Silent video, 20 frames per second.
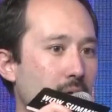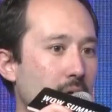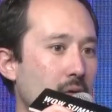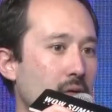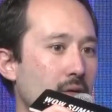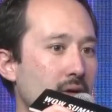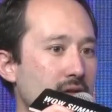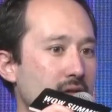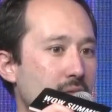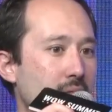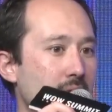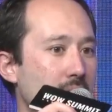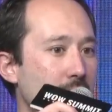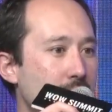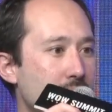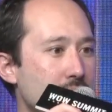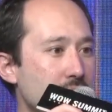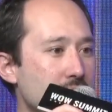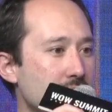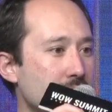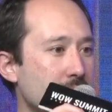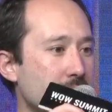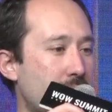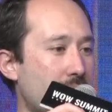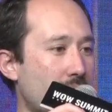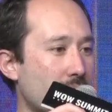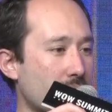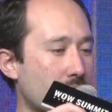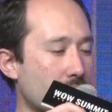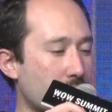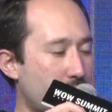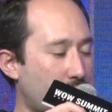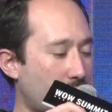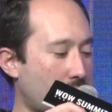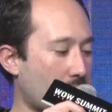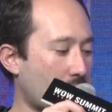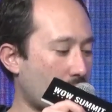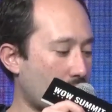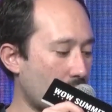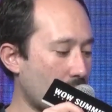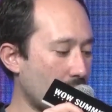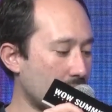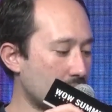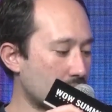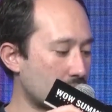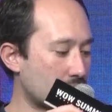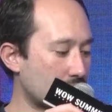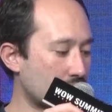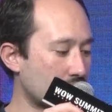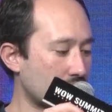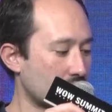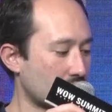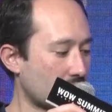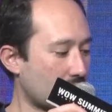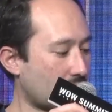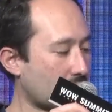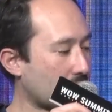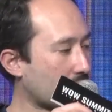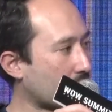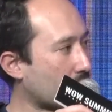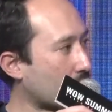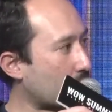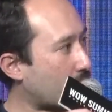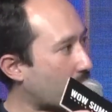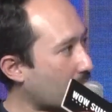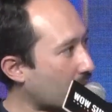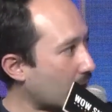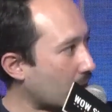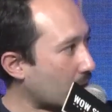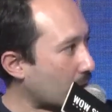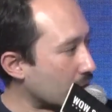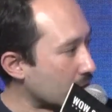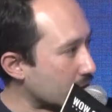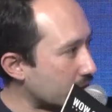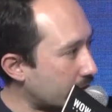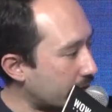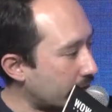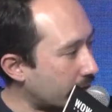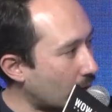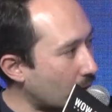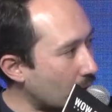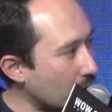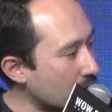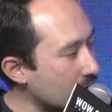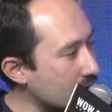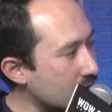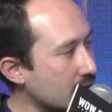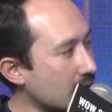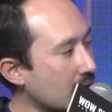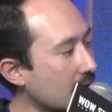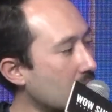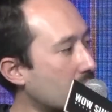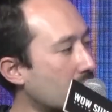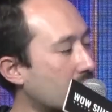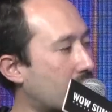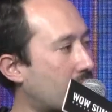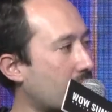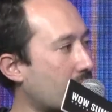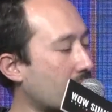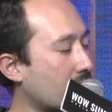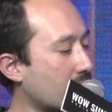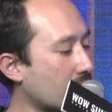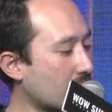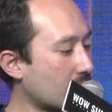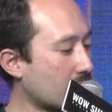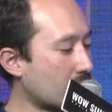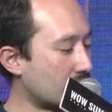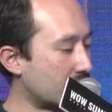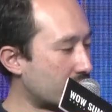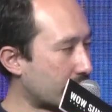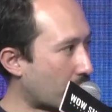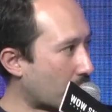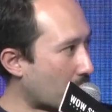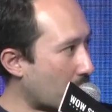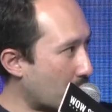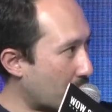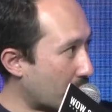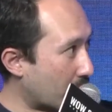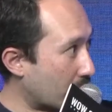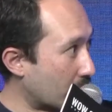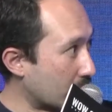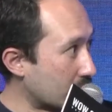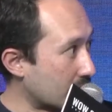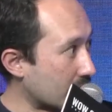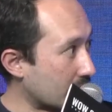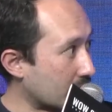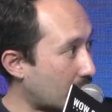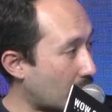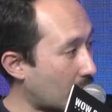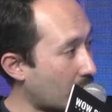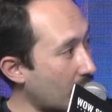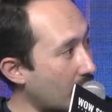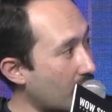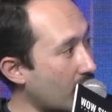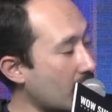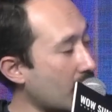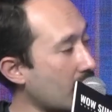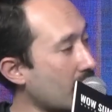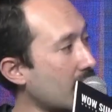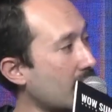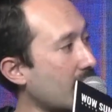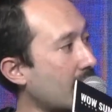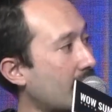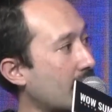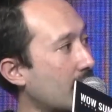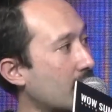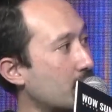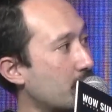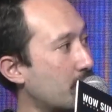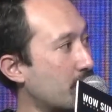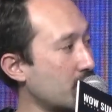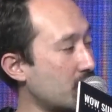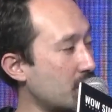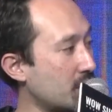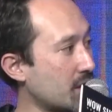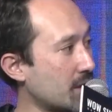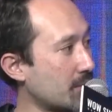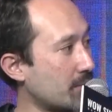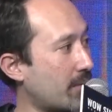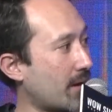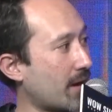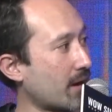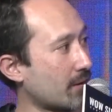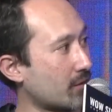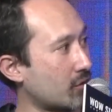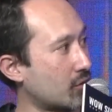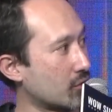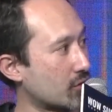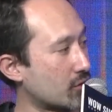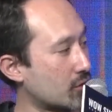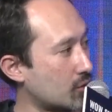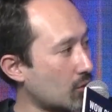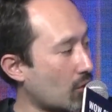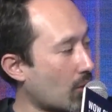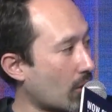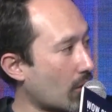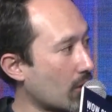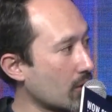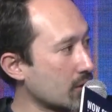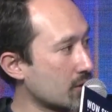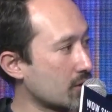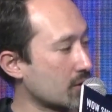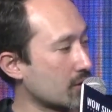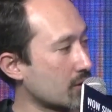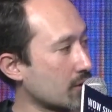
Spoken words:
is really putting back the power into like the players first, then the developers and creator, and pushing back to stores